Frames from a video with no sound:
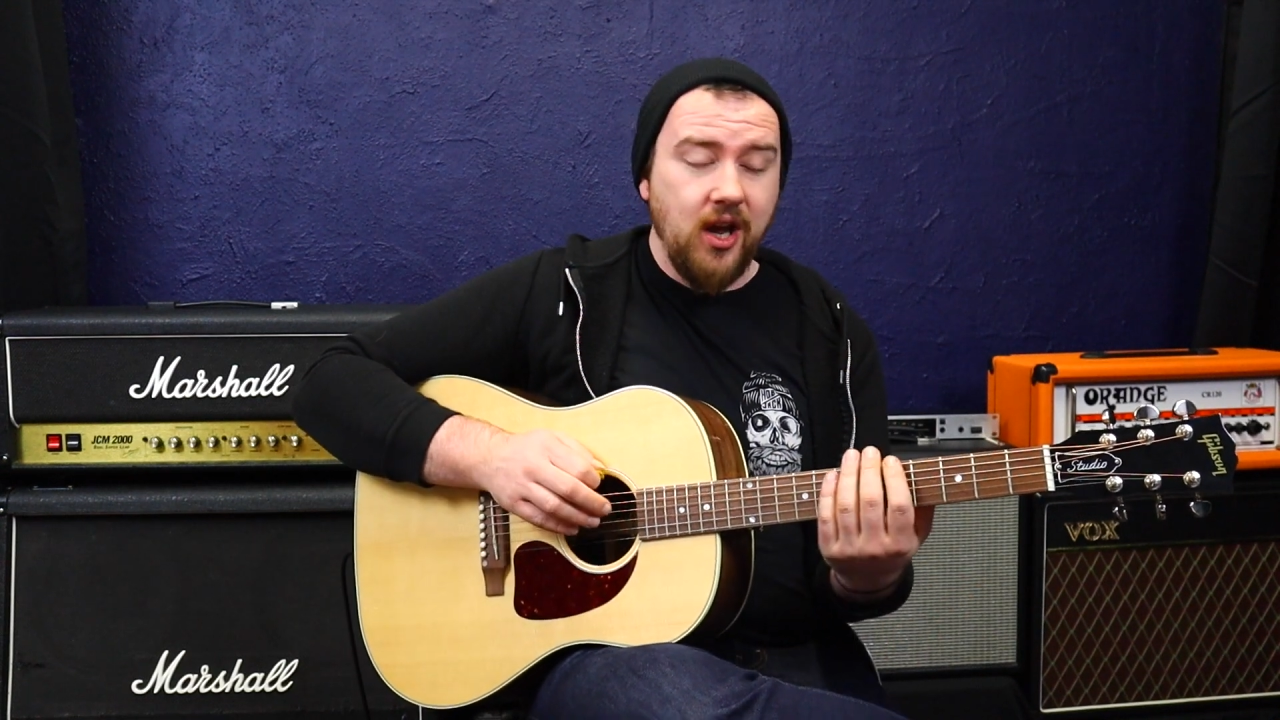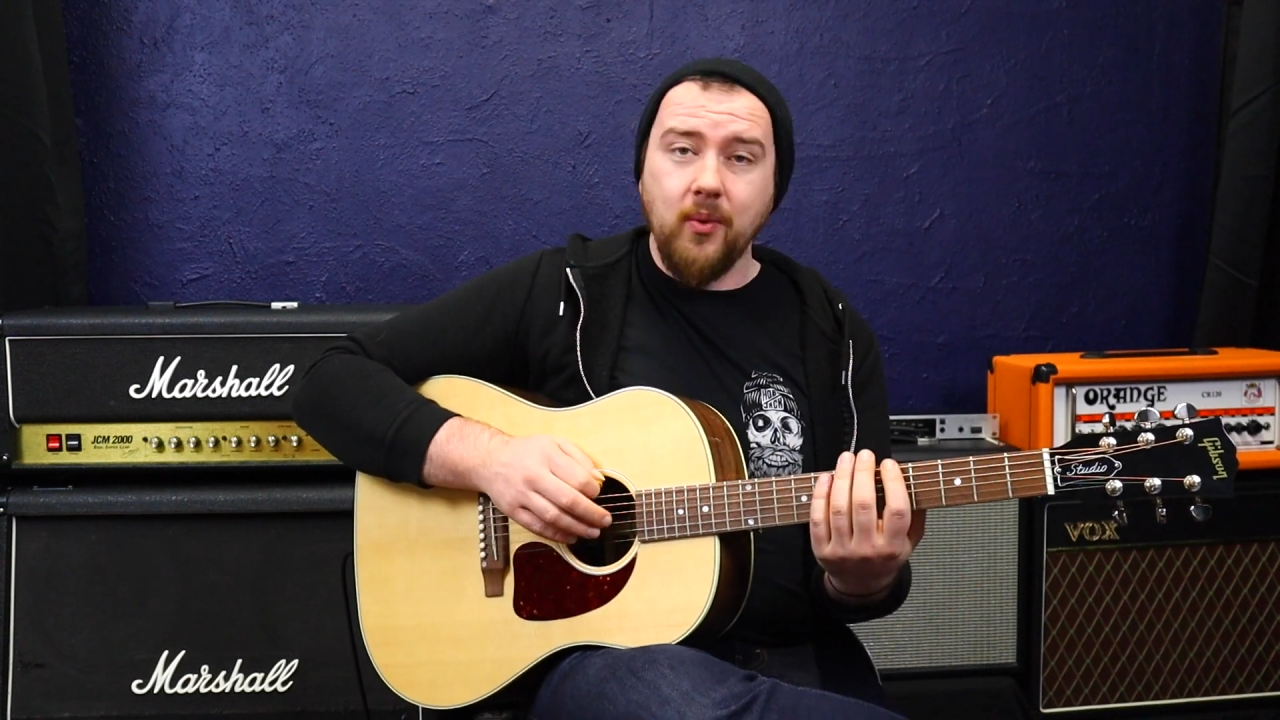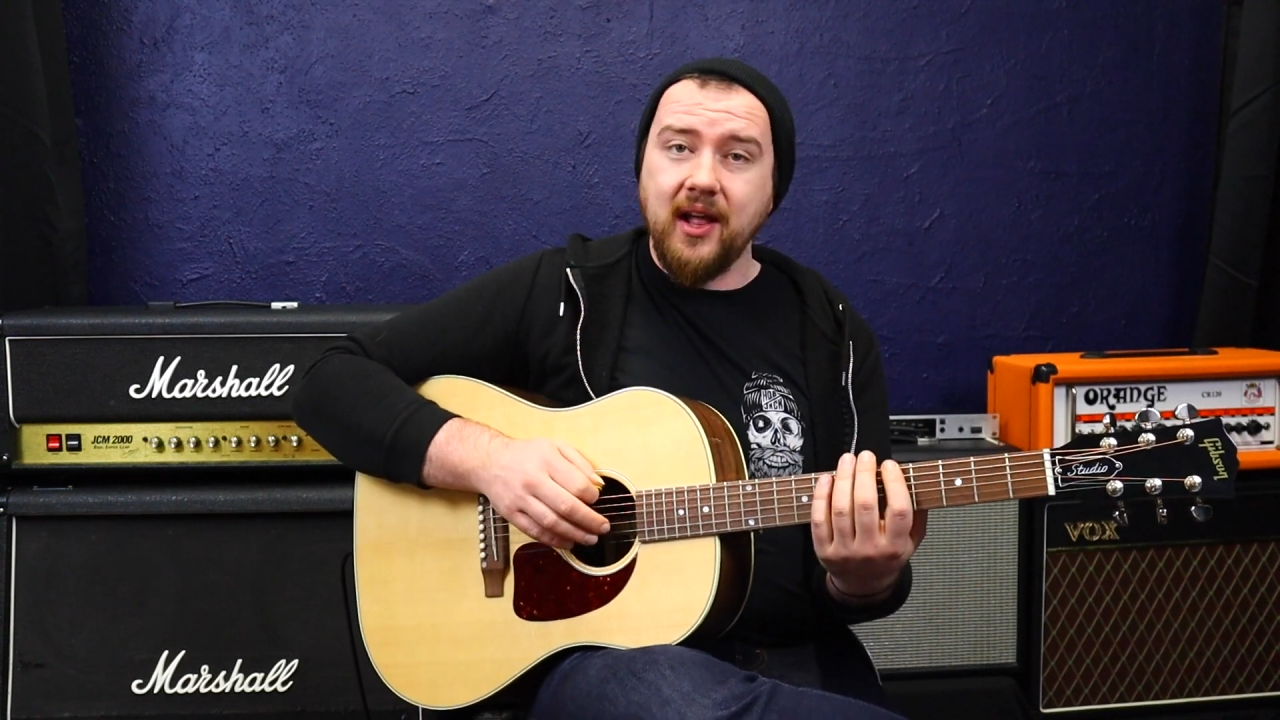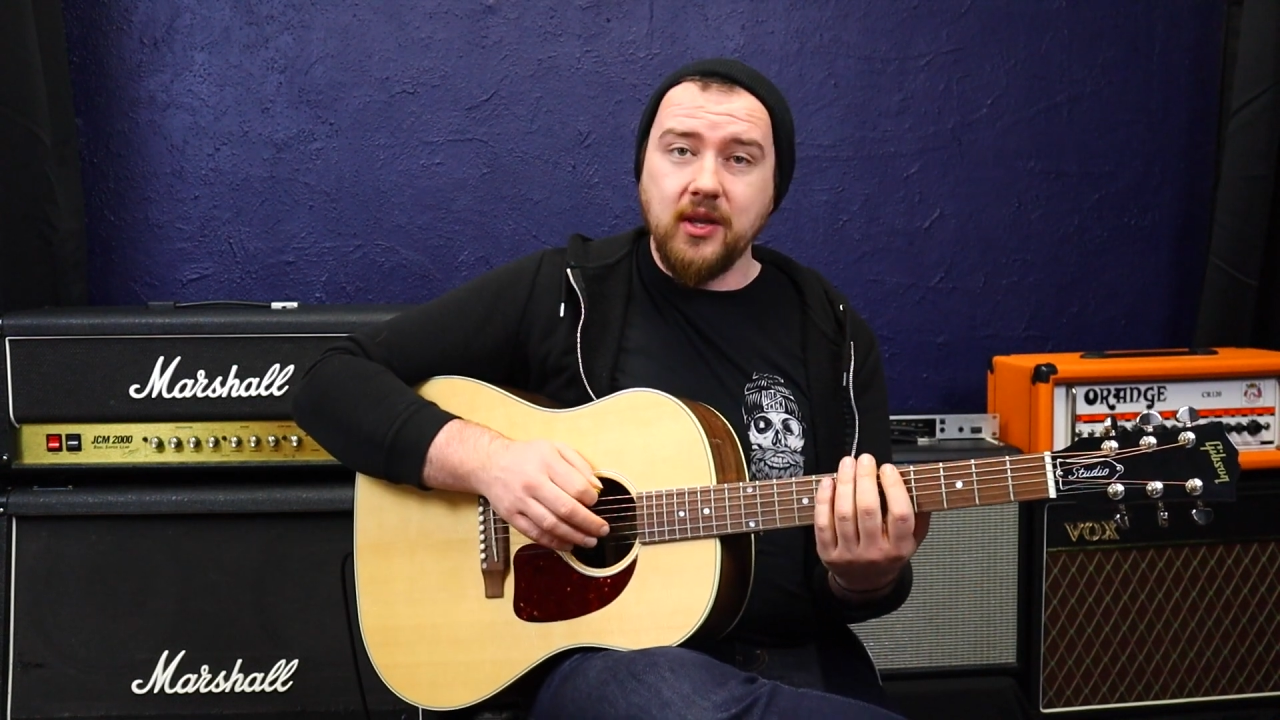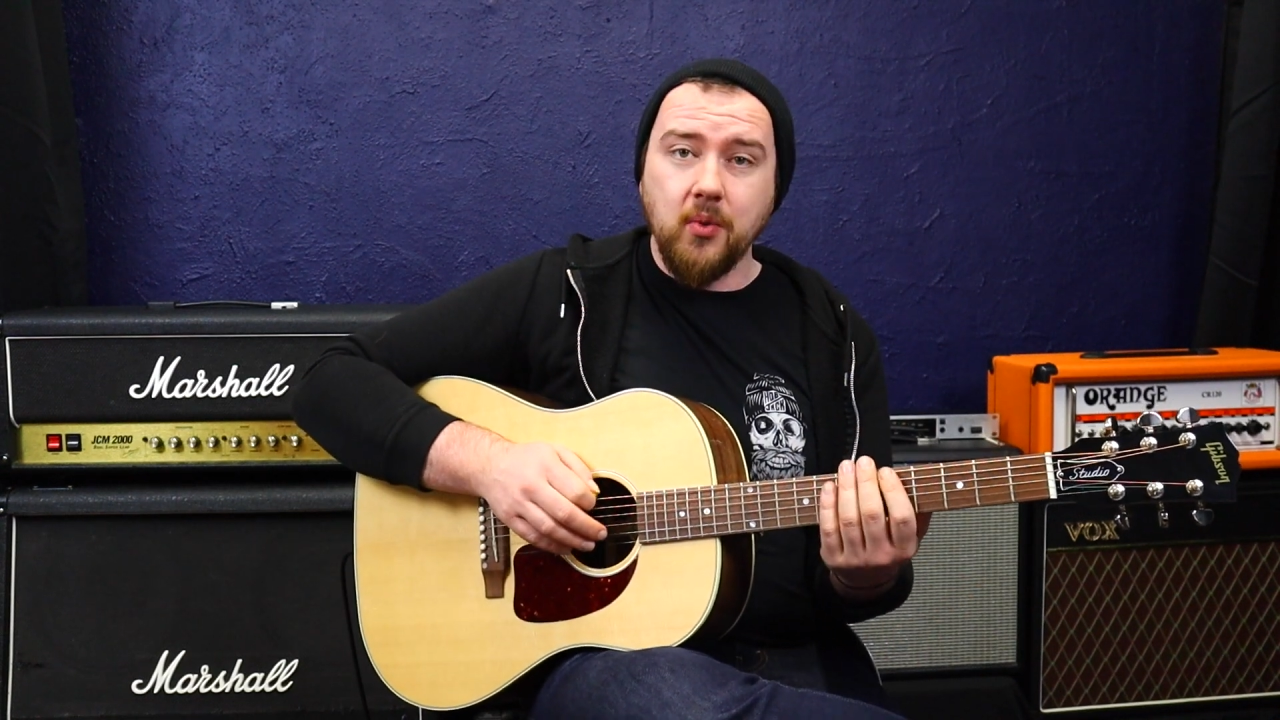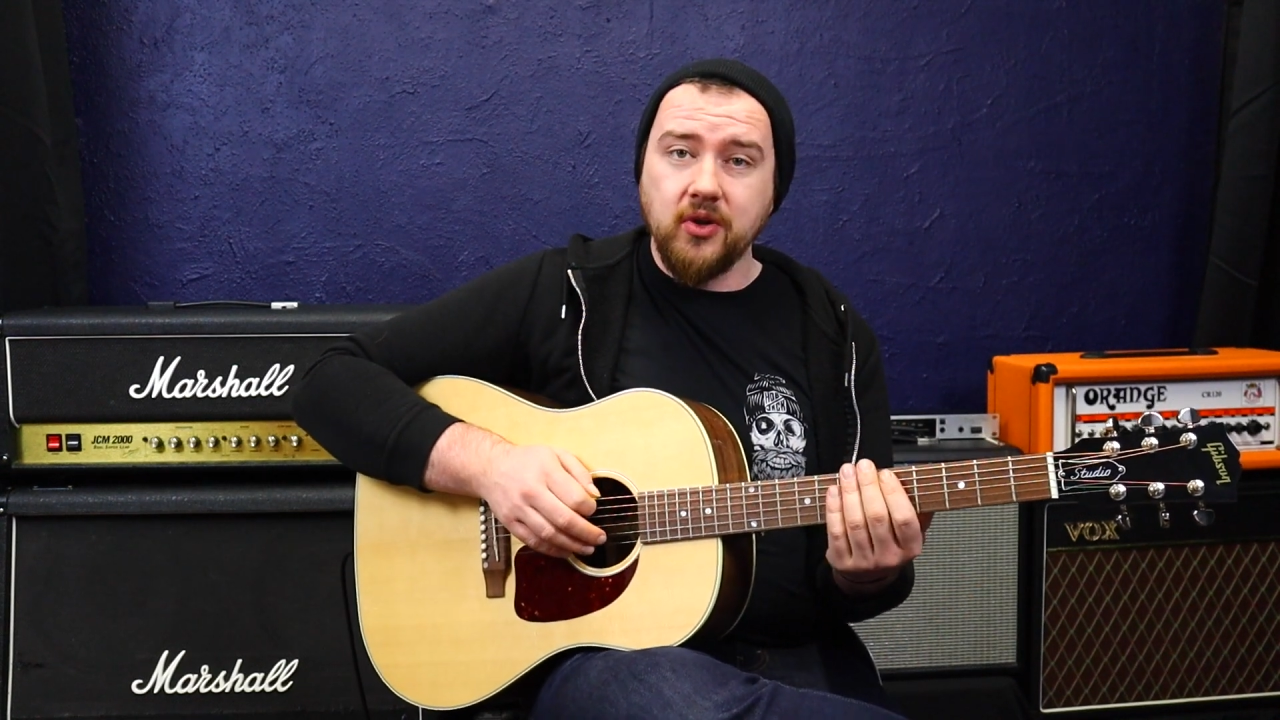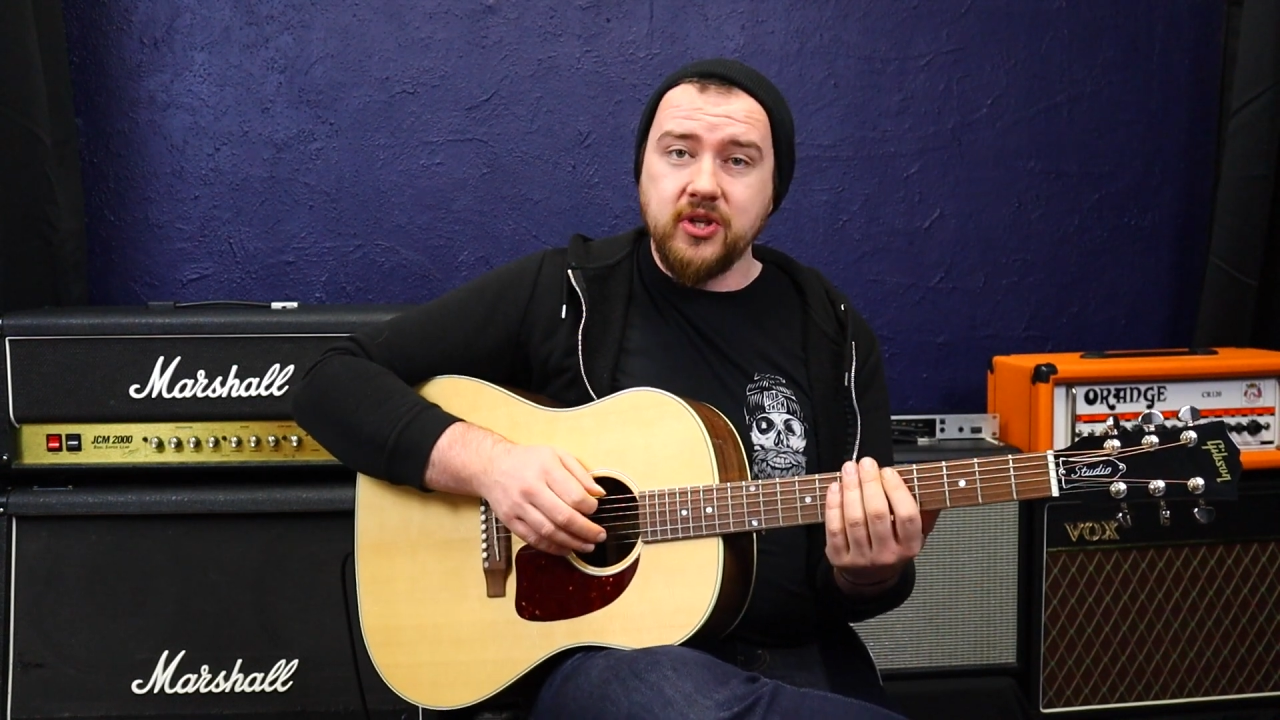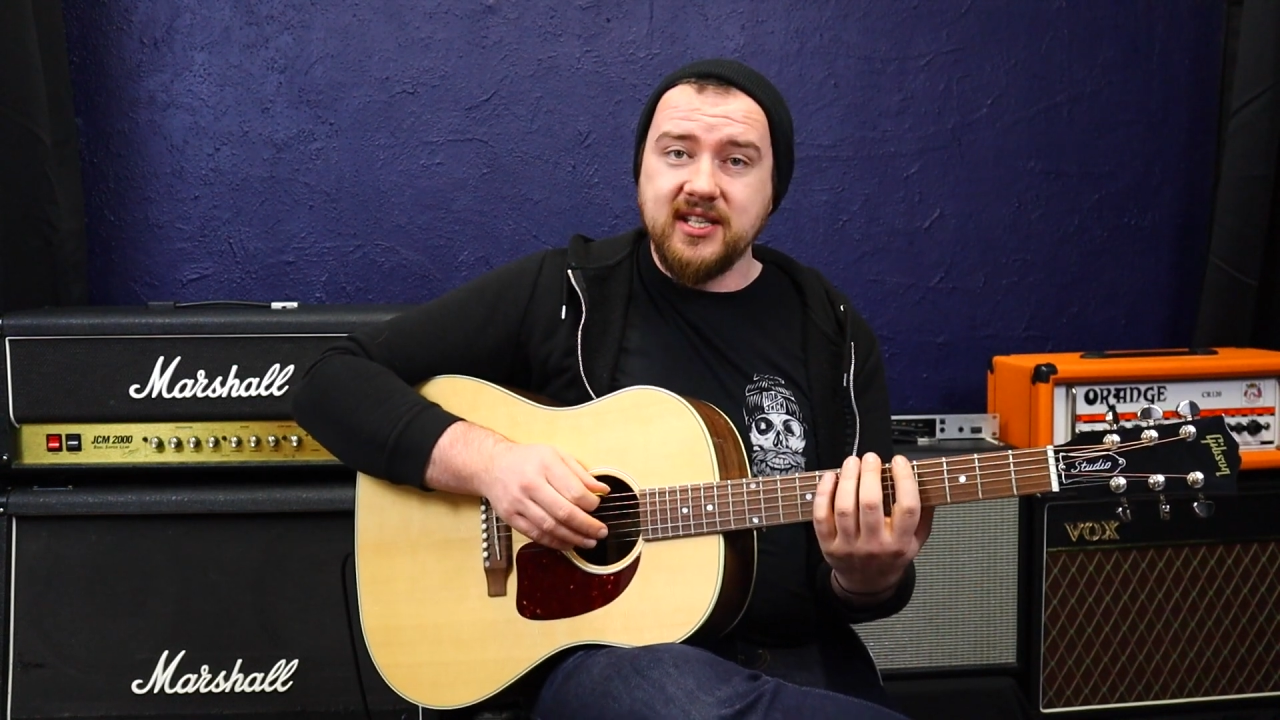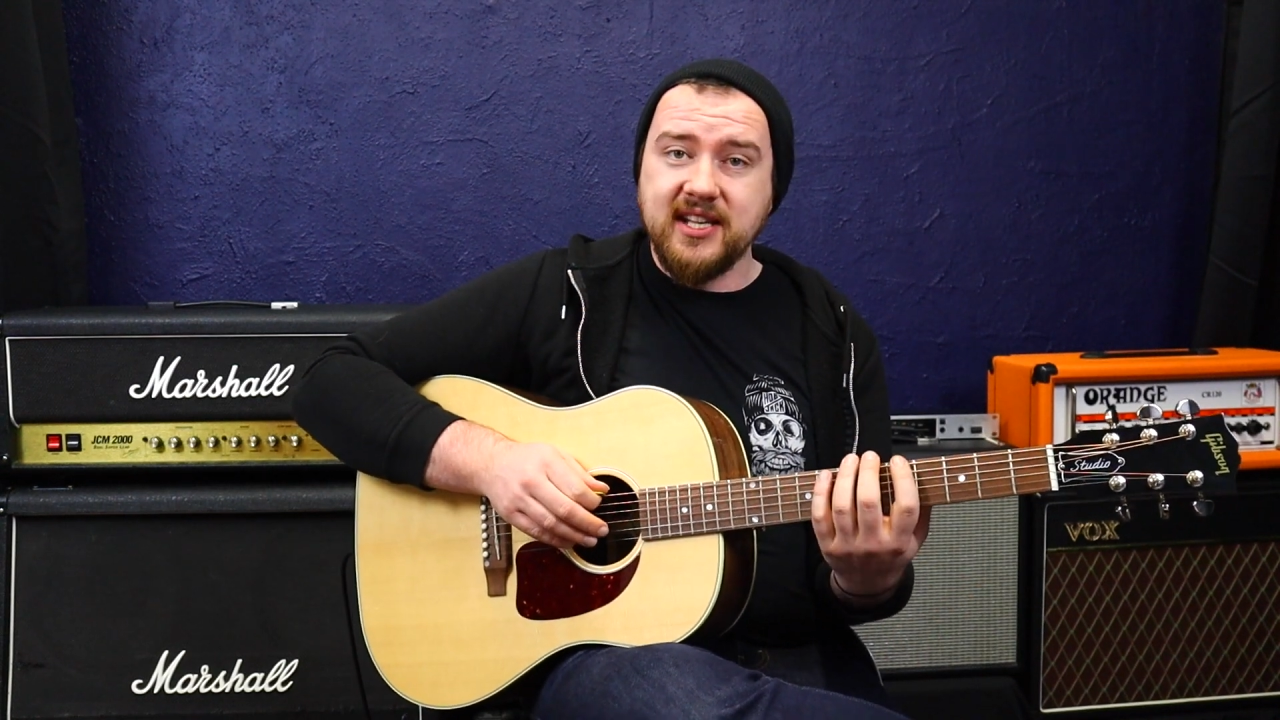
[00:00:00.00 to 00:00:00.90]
while you're watching